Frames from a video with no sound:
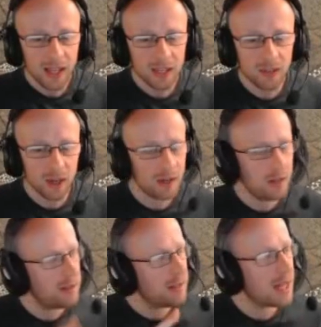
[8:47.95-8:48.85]
you've got a
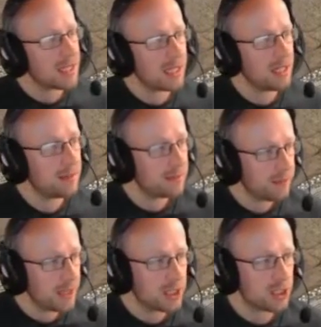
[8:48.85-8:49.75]
nice little
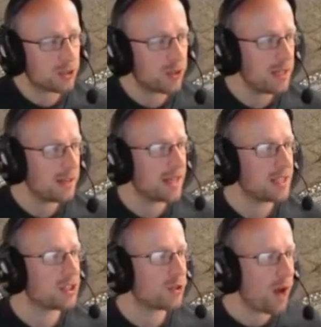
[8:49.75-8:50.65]
information screen that
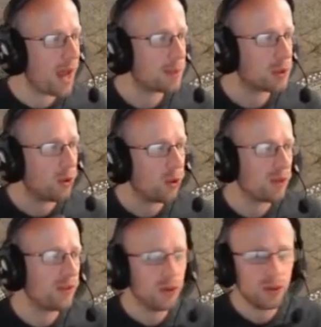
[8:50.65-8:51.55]
describes all
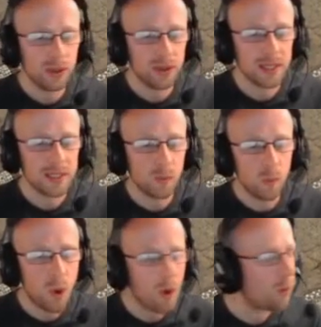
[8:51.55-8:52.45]
of your units and
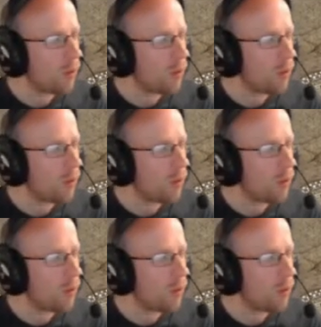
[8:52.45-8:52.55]
what